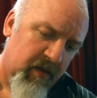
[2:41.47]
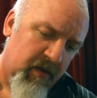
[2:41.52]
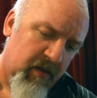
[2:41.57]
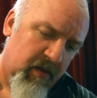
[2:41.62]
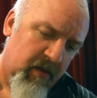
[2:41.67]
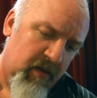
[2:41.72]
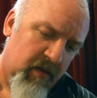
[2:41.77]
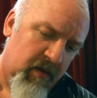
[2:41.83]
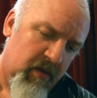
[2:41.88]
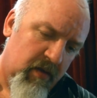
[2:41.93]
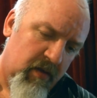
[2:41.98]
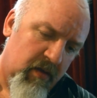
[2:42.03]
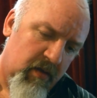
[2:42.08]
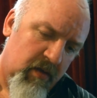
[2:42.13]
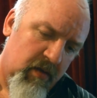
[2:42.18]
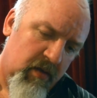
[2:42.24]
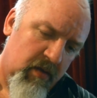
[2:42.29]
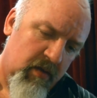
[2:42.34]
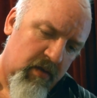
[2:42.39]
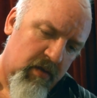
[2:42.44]

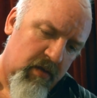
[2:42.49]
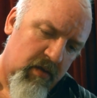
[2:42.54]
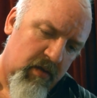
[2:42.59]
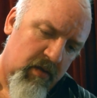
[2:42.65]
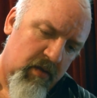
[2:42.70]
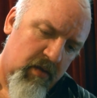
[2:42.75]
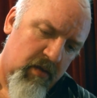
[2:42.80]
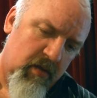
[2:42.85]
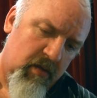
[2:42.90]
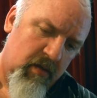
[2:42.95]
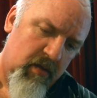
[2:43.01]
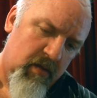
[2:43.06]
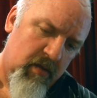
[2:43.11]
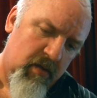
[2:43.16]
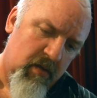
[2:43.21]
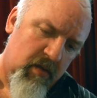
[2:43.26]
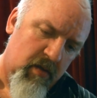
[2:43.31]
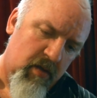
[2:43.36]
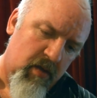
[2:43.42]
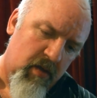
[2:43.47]

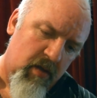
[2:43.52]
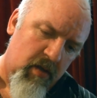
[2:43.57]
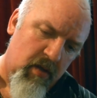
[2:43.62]
(silence)